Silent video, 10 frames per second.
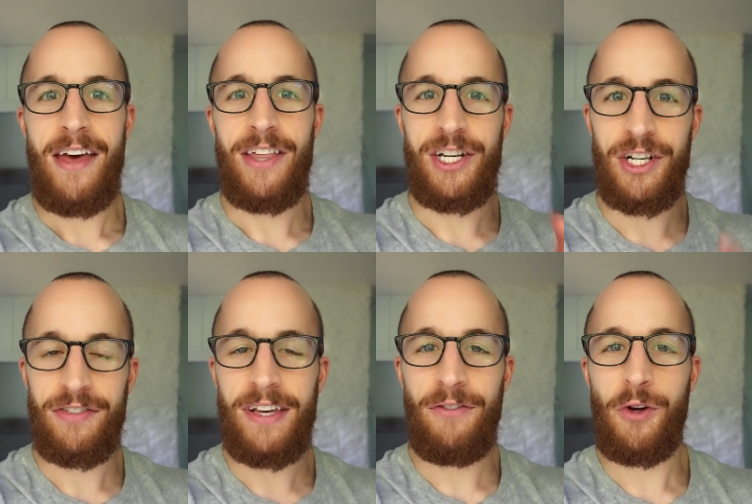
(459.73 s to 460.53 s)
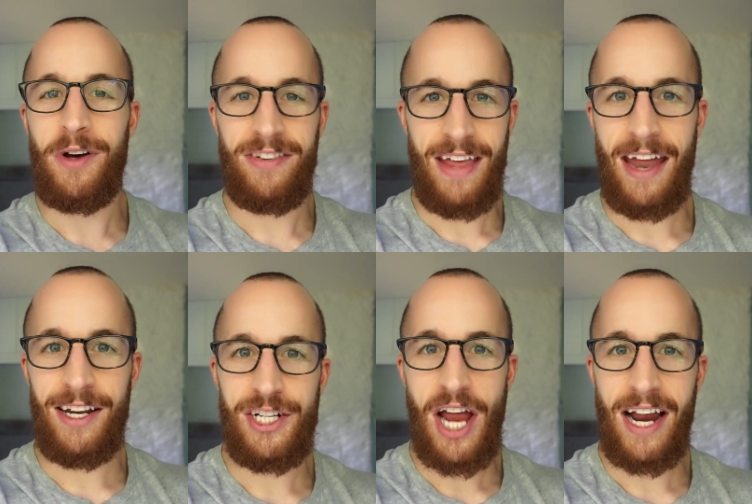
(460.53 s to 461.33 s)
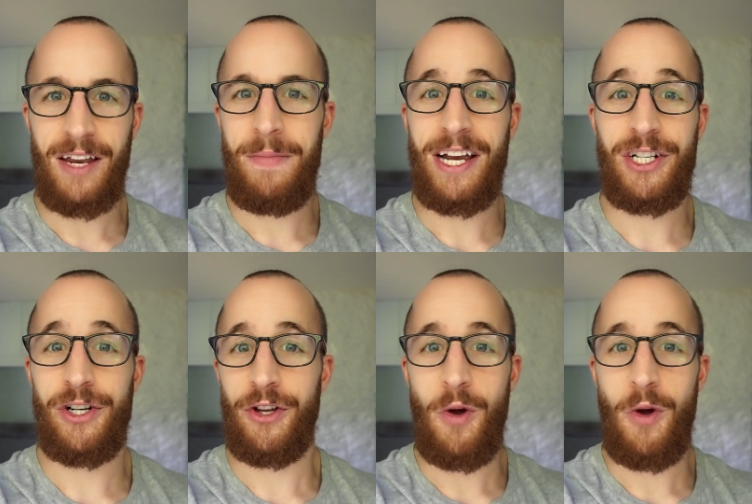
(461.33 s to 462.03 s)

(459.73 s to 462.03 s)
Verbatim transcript: that just gives you a sanity check and make sure